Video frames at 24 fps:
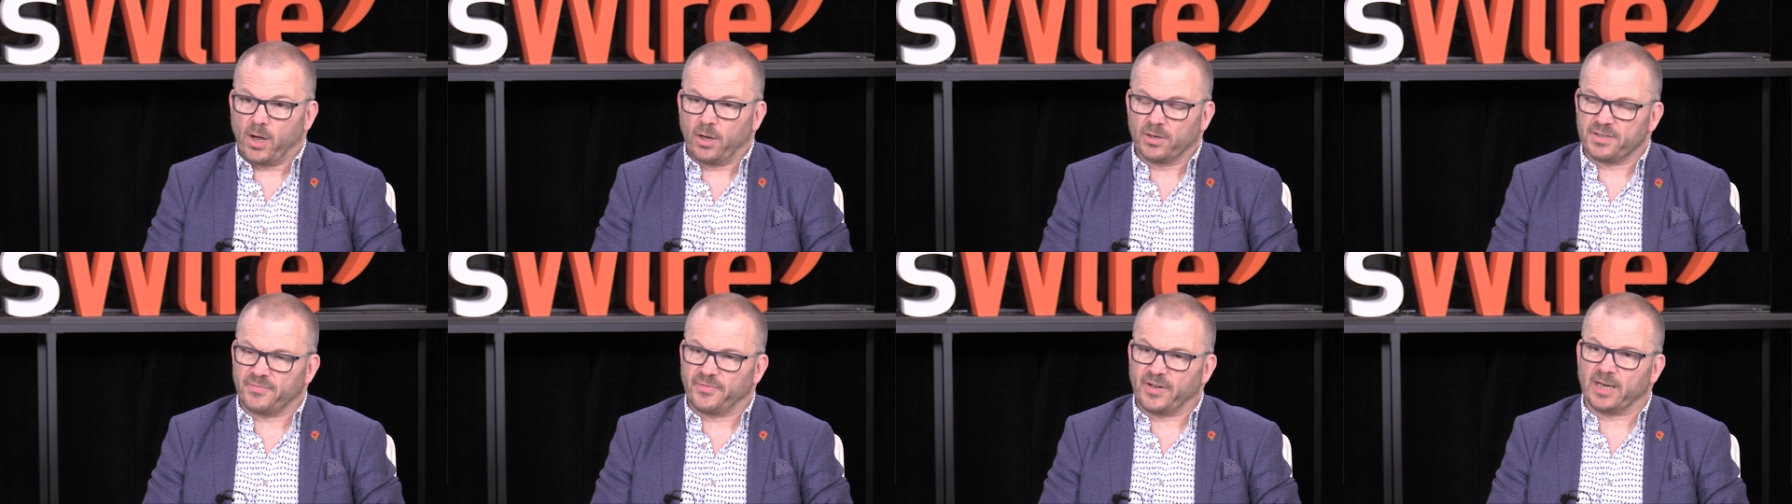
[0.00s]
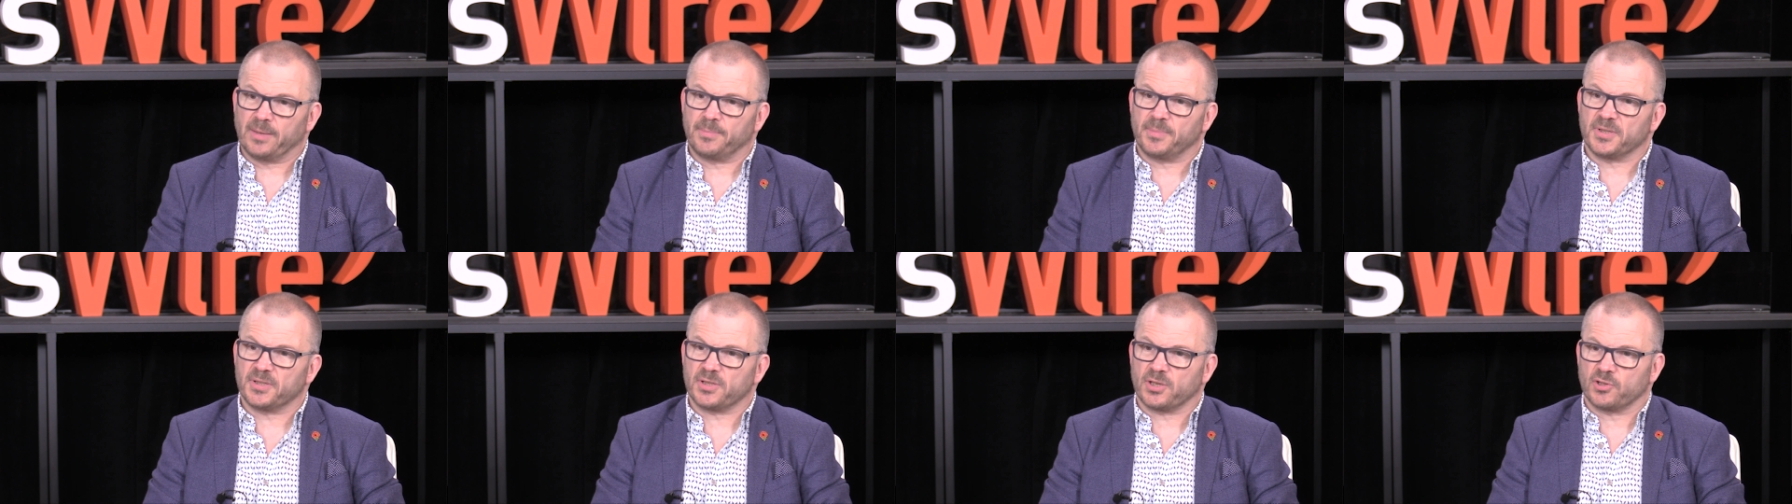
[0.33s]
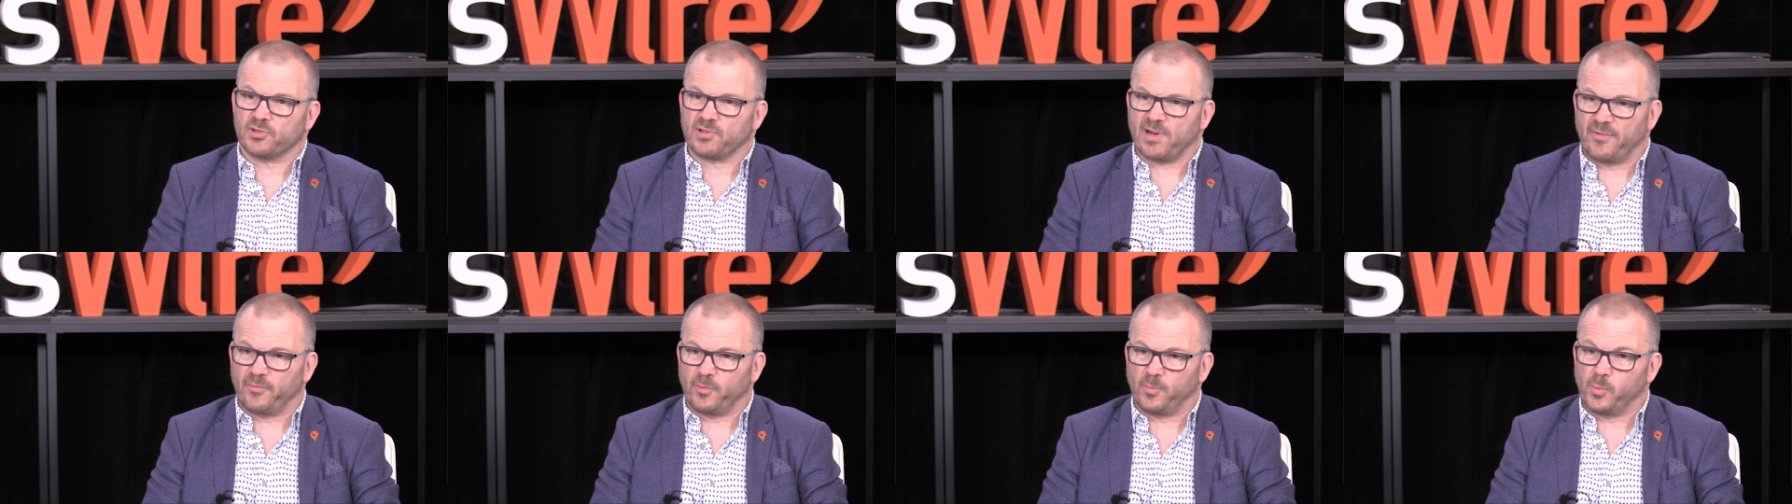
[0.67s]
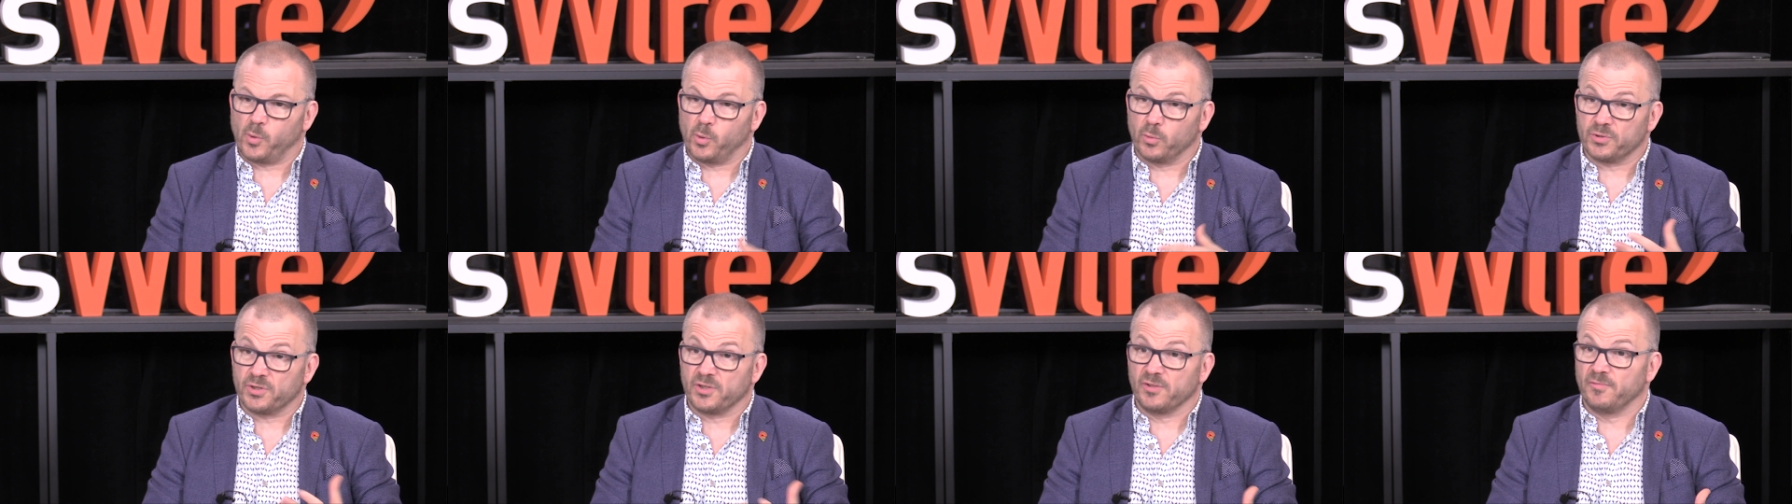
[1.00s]
our developers at
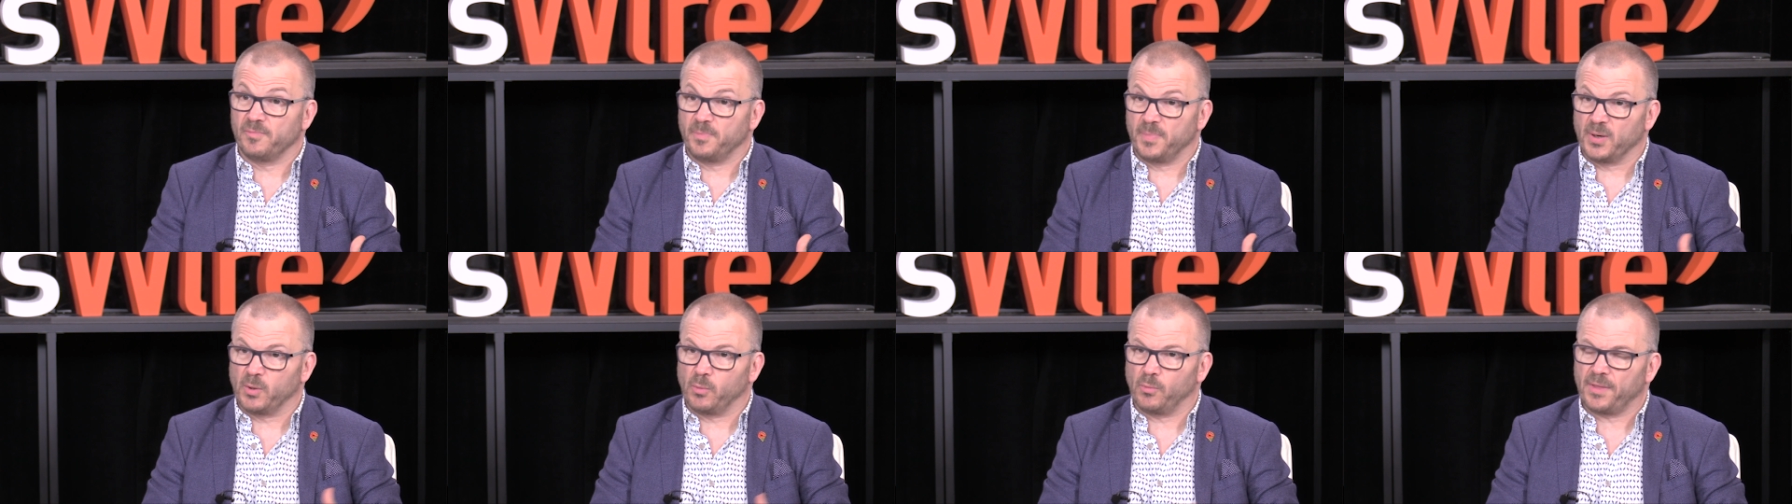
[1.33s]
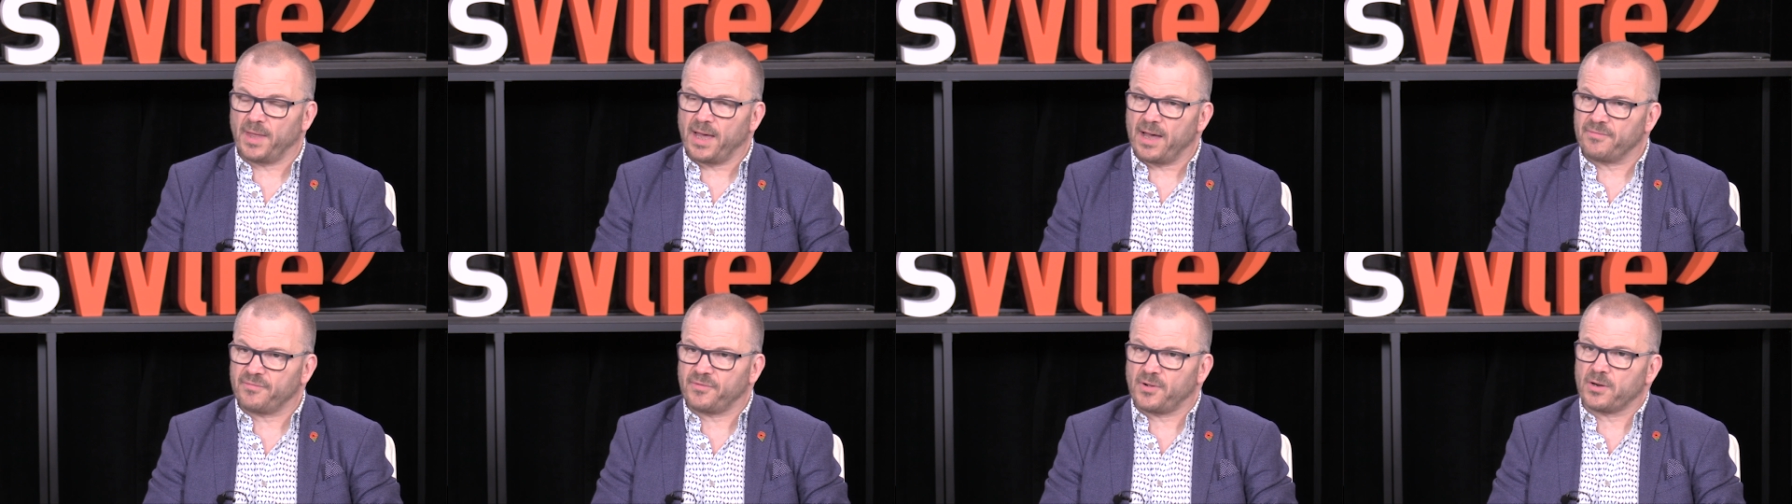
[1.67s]
Travelport who built that